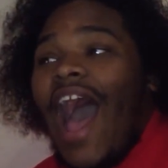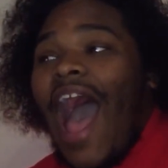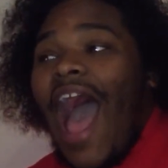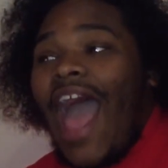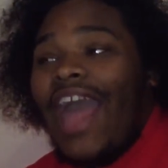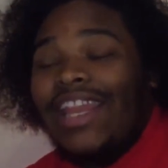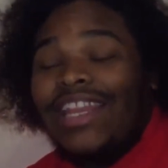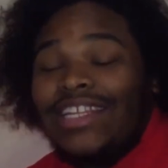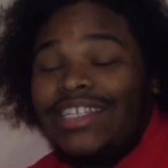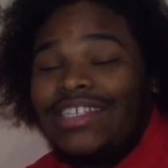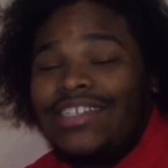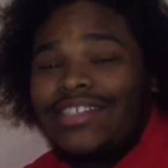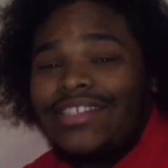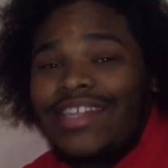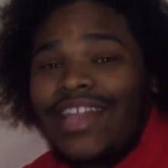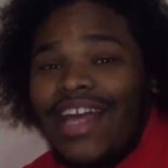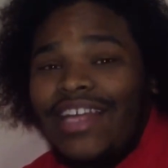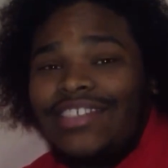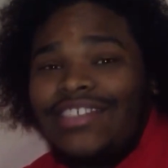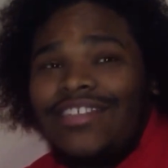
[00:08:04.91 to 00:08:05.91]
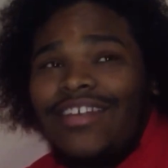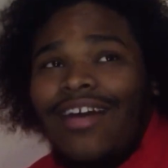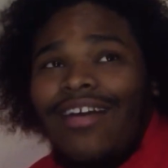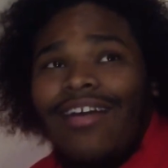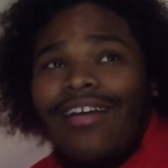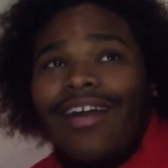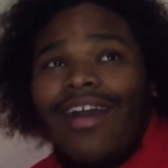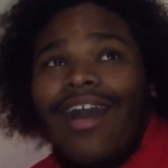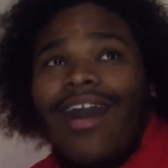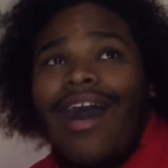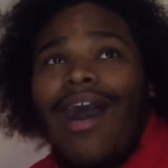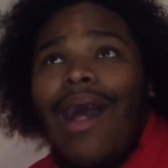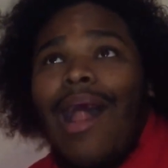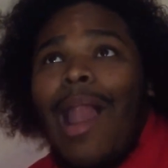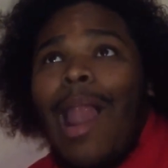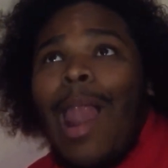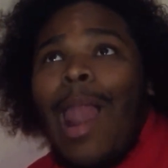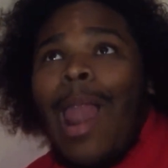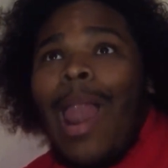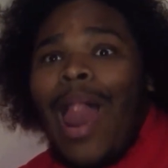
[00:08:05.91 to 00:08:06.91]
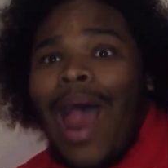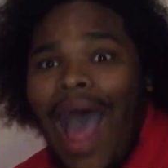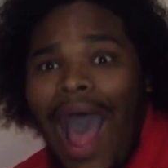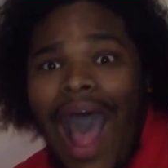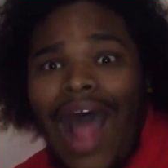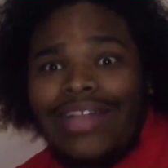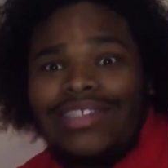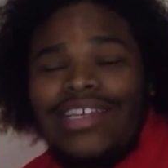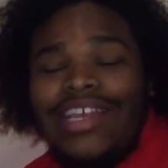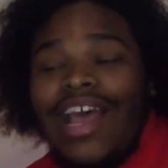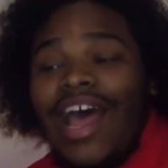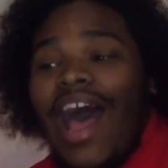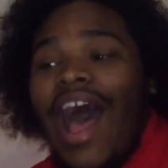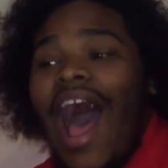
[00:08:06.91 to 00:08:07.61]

I listen to that song a lot.